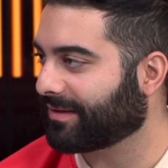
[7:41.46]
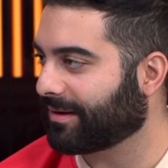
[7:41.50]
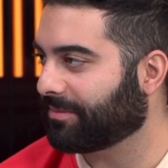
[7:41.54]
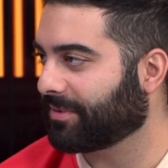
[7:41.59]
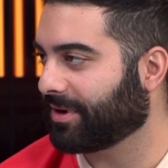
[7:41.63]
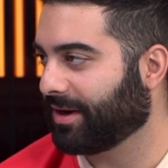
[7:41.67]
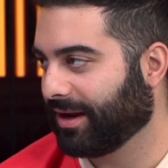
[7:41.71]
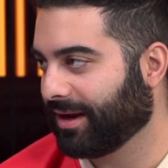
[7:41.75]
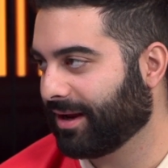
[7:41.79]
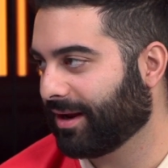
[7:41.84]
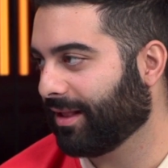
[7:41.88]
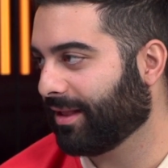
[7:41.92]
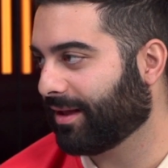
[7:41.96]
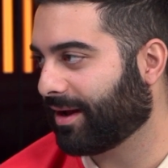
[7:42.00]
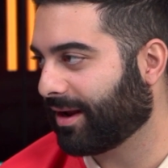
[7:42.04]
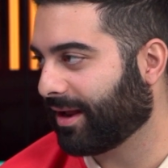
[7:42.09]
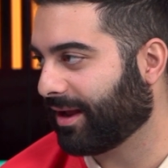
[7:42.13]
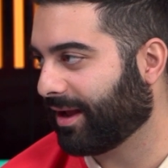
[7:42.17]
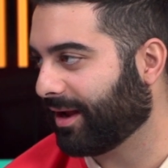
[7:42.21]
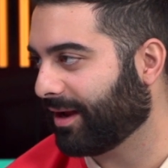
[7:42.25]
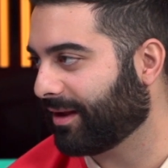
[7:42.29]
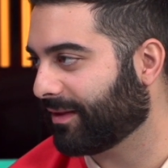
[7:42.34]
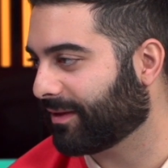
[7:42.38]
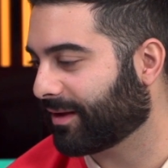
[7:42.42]
I'm gonna get a lot
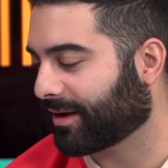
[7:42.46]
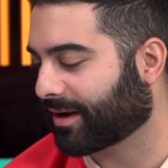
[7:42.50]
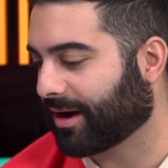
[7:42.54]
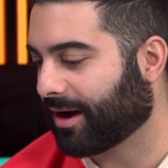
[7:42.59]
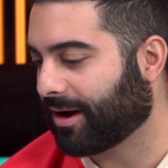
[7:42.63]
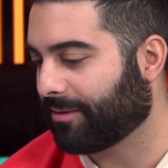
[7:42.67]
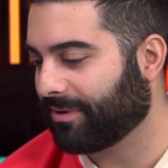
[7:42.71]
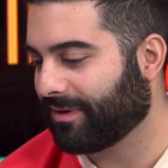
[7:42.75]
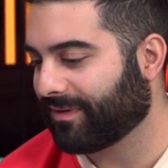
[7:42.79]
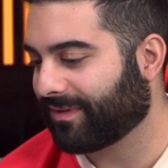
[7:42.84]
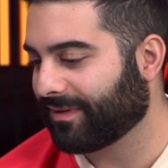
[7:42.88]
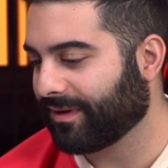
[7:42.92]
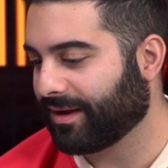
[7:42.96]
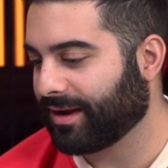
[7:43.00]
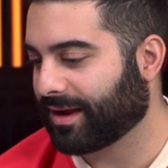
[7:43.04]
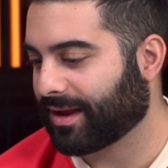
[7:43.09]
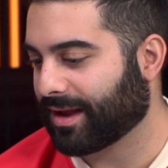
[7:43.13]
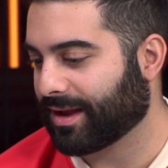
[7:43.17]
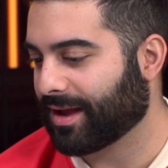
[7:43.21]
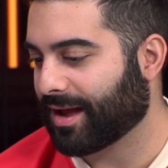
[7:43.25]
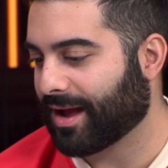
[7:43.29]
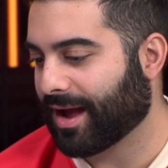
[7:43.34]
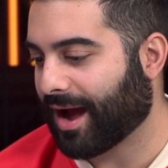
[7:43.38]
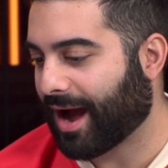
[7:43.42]
of hate in the comments.
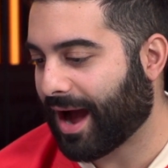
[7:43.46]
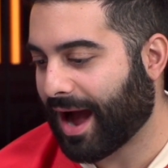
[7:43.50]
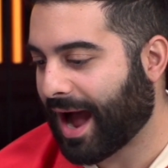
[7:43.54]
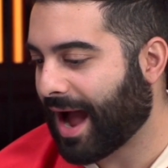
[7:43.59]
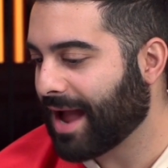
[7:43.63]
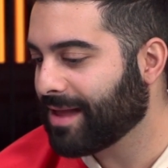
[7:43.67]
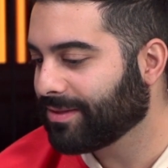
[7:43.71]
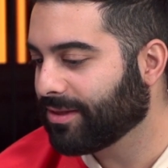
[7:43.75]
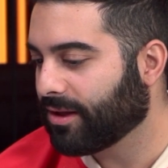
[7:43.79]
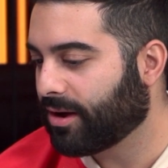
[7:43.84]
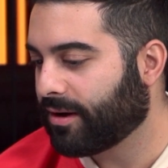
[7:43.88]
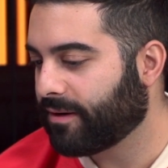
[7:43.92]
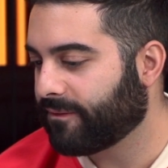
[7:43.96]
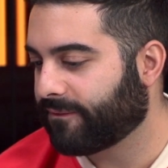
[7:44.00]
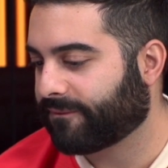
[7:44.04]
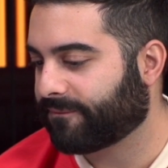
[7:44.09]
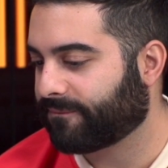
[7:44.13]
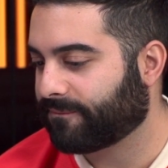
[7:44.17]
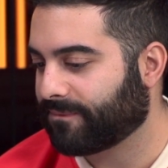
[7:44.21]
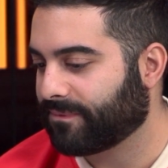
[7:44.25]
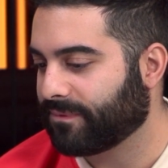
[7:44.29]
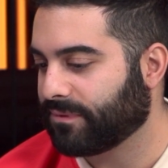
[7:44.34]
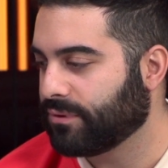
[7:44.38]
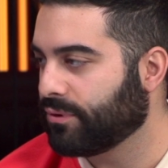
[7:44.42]
Like, I
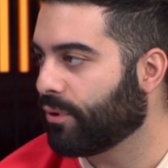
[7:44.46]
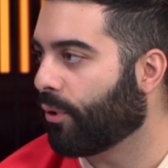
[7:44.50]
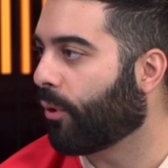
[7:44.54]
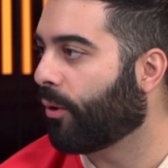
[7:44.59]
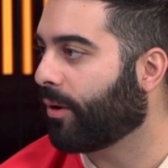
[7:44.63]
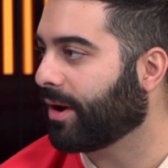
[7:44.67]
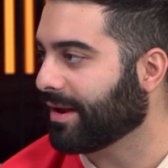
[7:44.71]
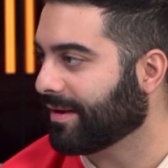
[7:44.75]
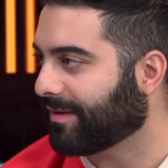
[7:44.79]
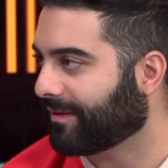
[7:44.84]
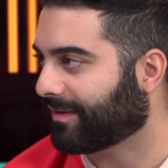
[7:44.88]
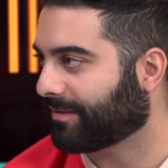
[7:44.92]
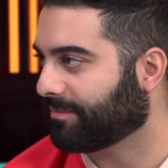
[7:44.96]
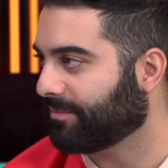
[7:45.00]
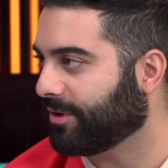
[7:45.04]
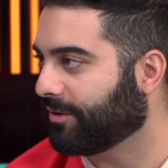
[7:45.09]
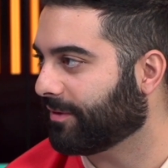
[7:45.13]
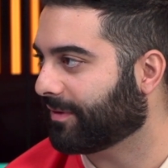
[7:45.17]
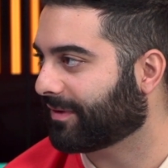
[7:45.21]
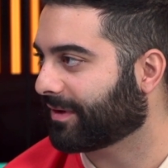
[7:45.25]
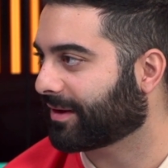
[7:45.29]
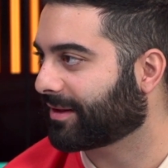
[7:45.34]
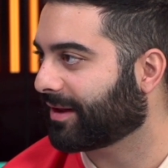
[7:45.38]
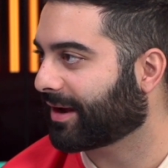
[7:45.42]
love noise
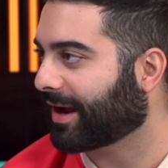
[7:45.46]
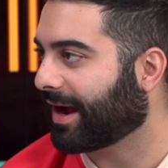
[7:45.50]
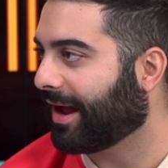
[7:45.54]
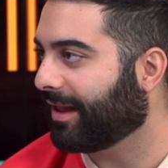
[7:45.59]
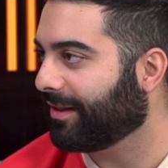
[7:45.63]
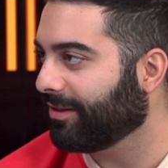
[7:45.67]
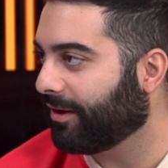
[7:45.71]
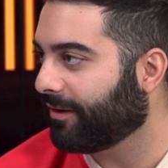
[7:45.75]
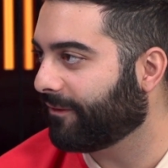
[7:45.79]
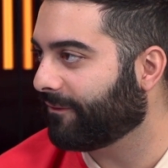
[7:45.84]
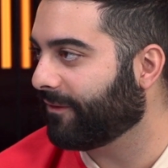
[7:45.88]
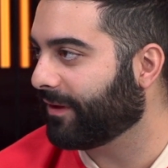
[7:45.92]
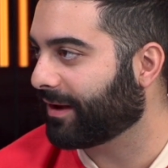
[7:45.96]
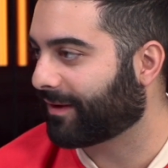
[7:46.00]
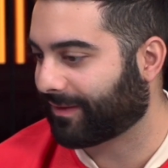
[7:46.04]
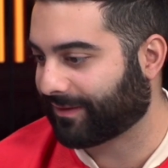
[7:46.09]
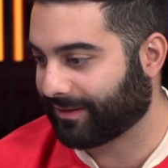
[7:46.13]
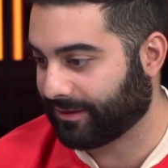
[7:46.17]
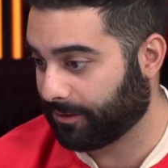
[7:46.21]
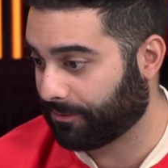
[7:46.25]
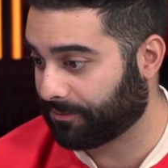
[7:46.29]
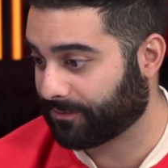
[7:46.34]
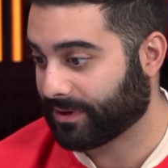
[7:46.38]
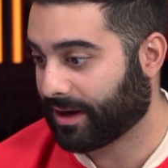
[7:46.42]
music. Like, I love like
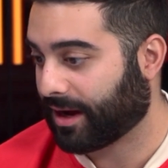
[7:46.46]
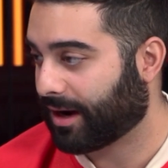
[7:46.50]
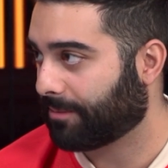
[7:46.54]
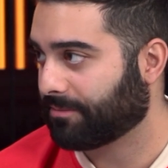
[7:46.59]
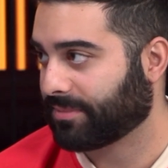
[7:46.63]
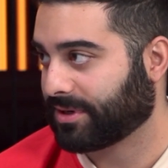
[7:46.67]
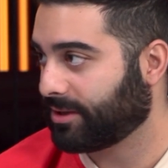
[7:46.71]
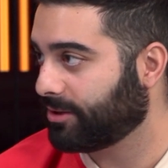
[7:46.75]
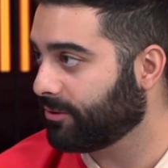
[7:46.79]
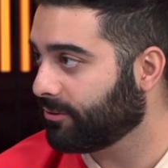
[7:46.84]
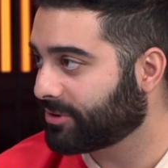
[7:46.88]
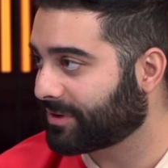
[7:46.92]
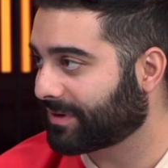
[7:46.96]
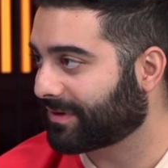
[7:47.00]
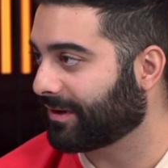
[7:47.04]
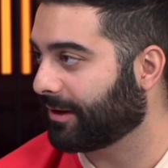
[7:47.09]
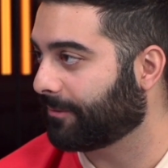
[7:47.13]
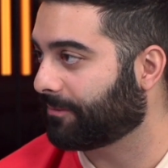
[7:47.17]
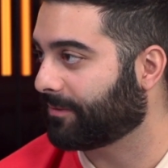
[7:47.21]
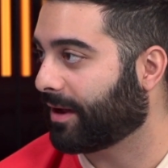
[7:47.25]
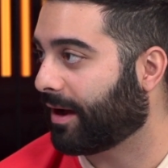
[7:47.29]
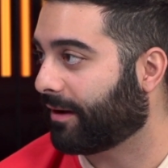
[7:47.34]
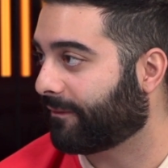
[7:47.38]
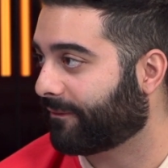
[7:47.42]
Slipknot. I'm a huge
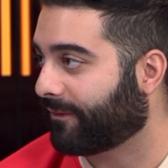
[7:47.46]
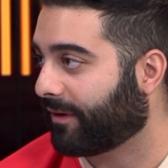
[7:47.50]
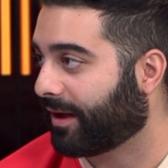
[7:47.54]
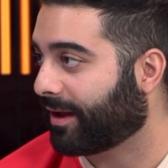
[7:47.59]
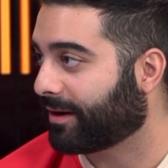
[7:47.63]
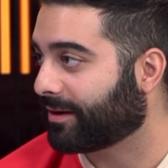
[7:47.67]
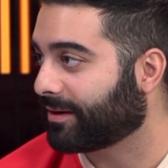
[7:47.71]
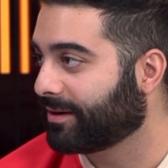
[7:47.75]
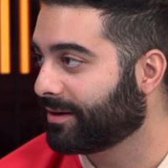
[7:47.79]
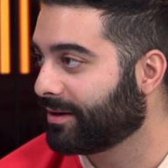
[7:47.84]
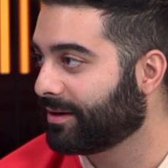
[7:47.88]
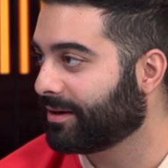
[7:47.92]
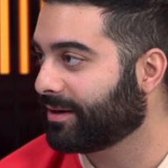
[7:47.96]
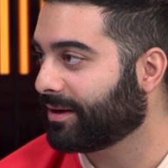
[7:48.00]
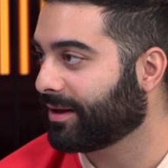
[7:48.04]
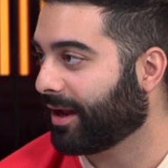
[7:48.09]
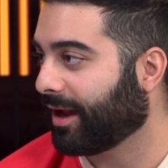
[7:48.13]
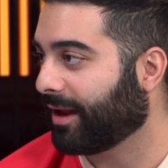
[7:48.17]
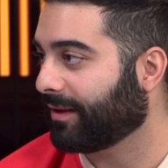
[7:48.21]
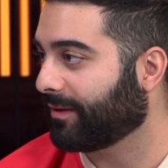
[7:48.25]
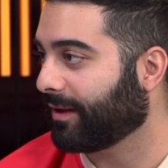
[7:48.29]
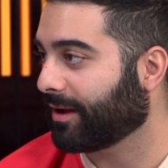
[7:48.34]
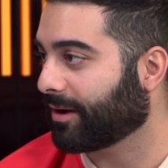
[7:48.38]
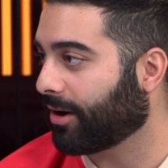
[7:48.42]
Slipknot fan,
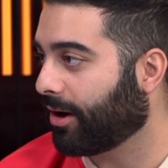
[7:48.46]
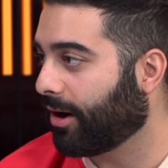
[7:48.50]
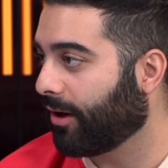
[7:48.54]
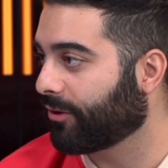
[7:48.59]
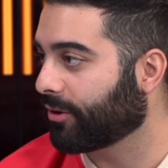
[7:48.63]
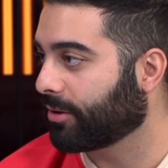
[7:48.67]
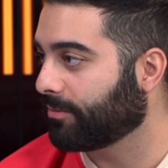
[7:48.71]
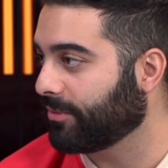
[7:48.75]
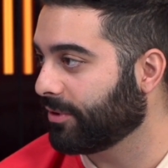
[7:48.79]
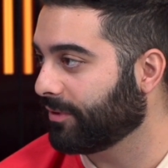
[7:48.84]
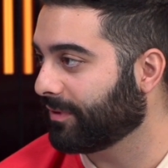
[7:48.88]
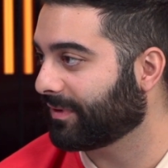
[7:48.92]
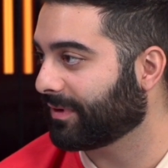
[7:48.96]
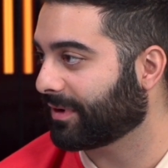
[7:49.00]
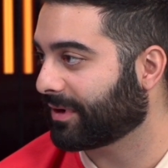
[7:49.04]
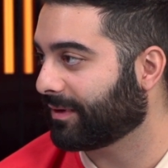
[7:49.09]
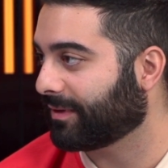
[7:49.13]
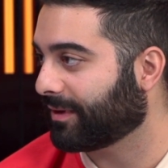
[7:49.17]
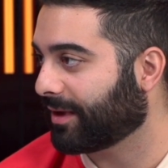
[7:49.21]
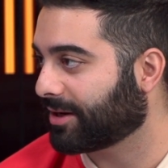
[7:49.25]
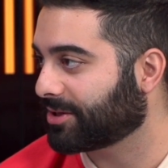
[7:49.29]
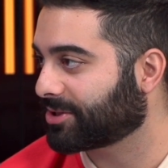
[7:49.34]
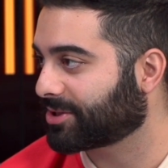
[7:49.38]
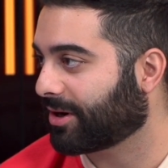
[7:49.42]
and like other music
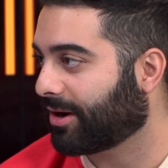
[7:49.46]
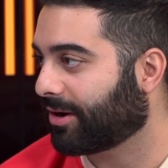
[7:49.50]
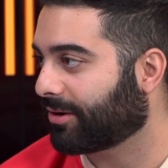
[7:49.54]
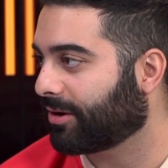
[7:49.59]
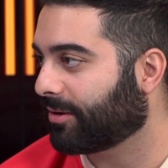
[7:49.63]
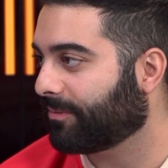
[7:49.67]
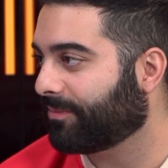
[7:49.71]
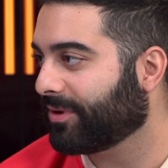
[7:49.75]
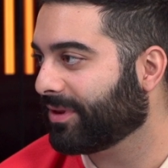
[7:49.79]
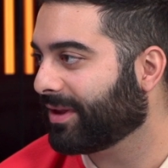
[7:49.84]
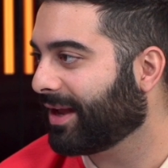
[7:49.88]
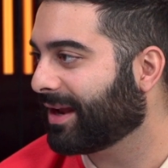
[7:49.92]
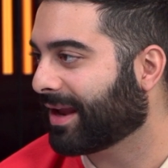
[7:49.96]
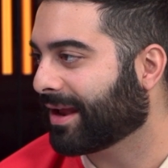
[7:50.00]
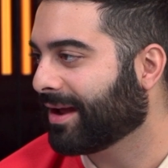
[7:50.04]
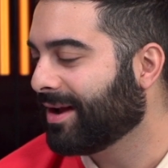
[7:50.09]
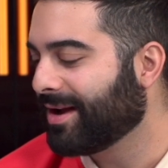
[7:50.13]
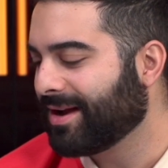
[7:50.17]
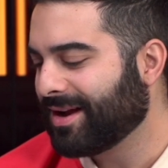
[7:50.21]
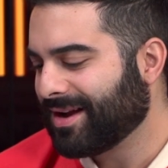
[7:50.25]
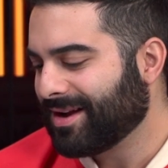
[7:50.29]
in that genre. But like,